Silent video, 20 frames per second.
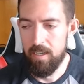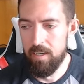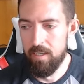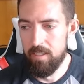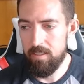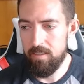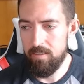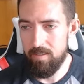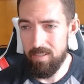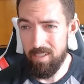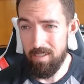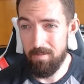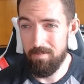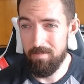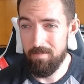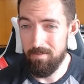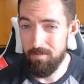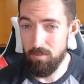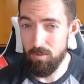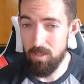So
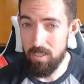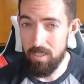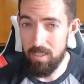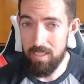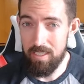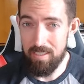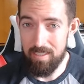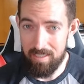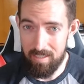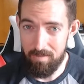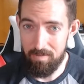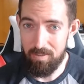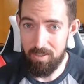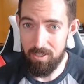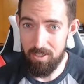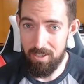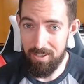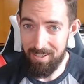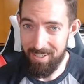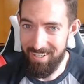really
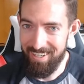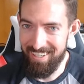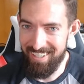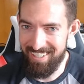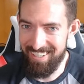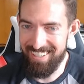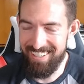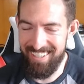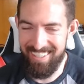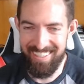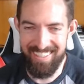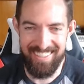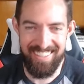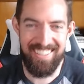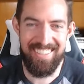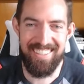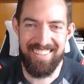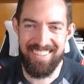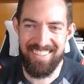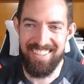difficult
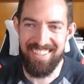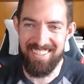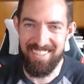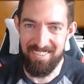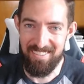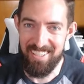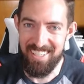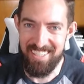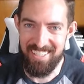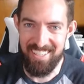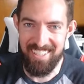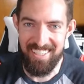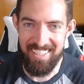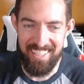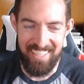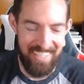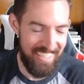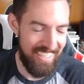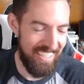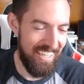
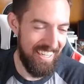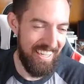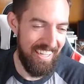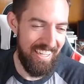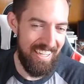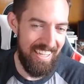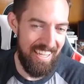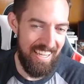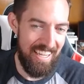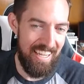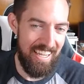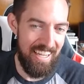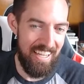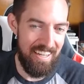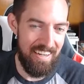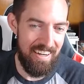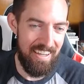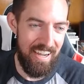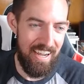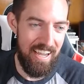situationally,
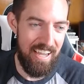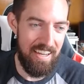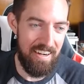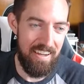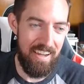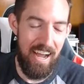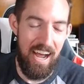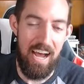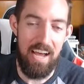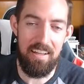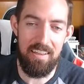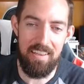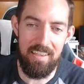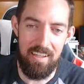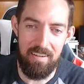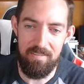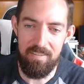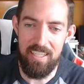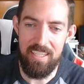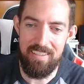and I
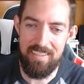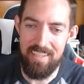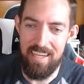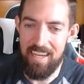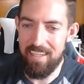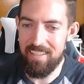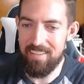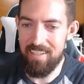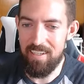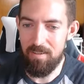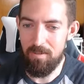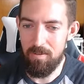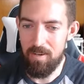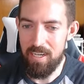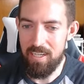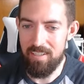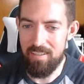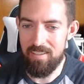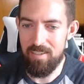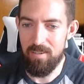love this as a
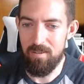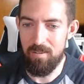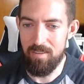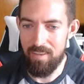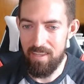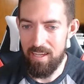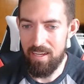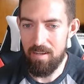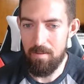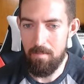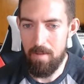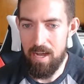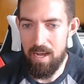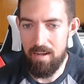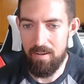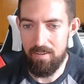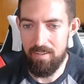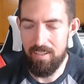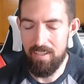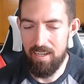way to think
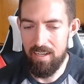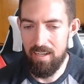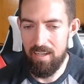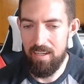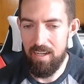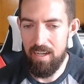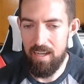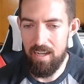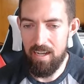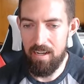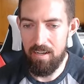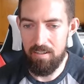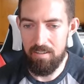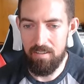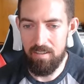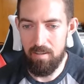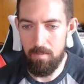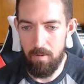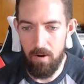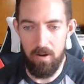about
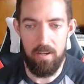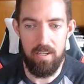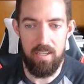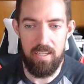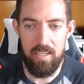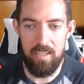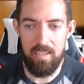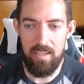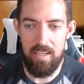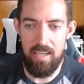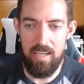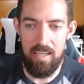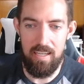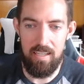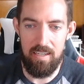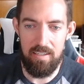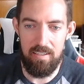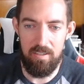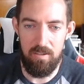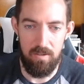the party
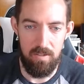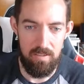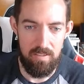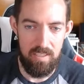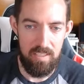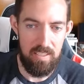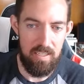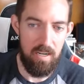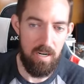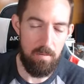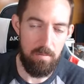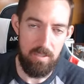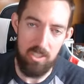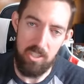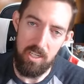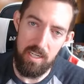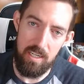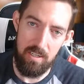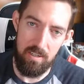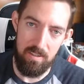in your
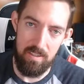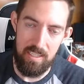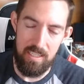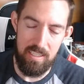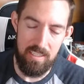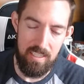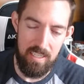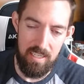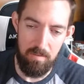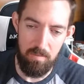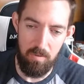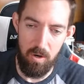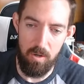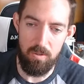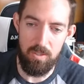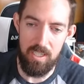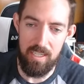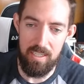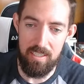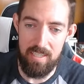TTRPG or D&D
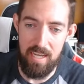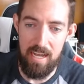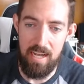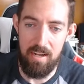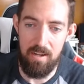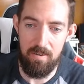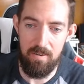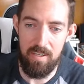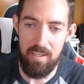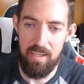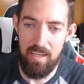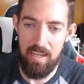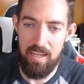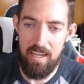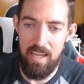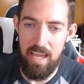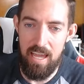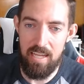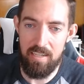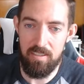approaching a town
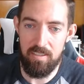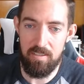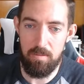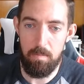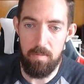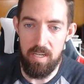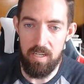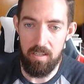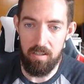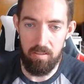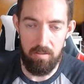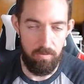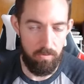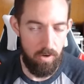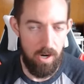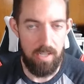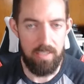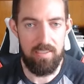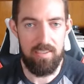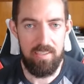and just being
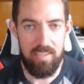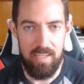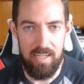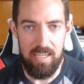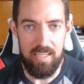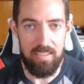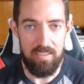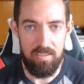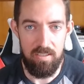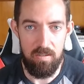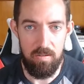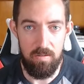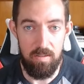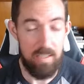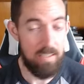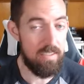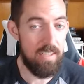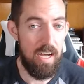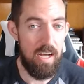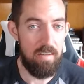thrust into
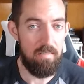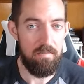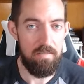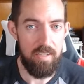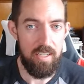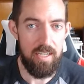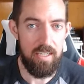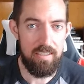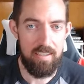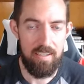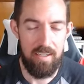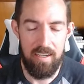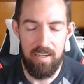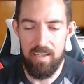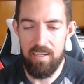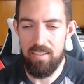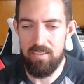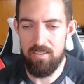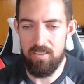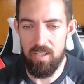this conflict.
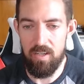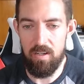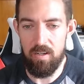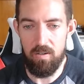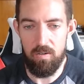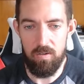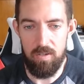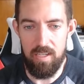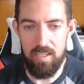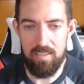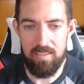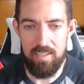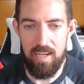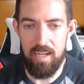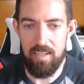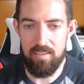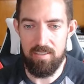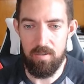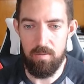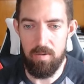So it's
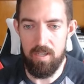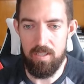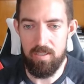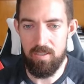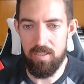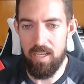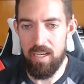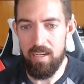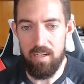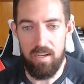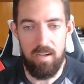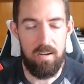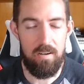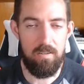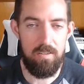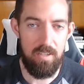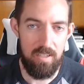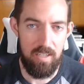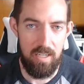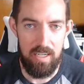not so much like, oh,
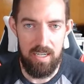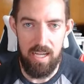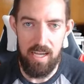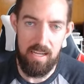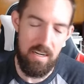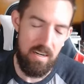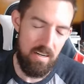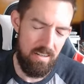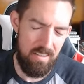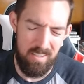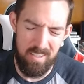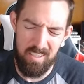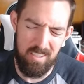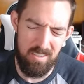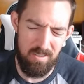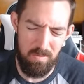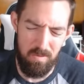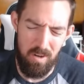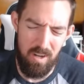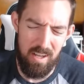you're going to get here, you can
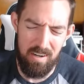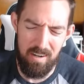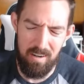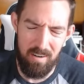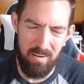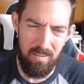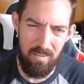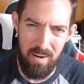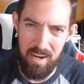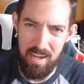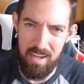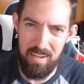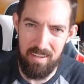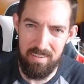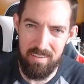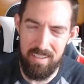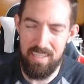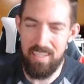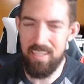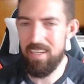just wander
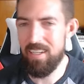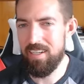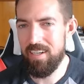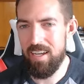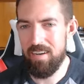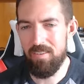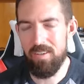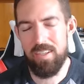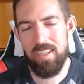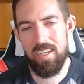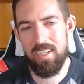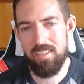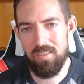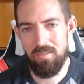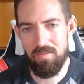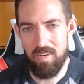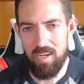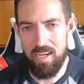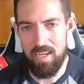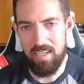around and everything's
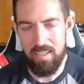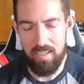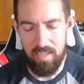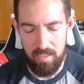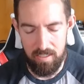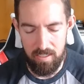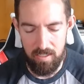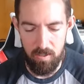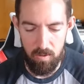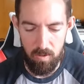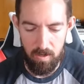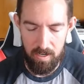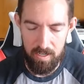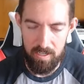fine and hunky dory.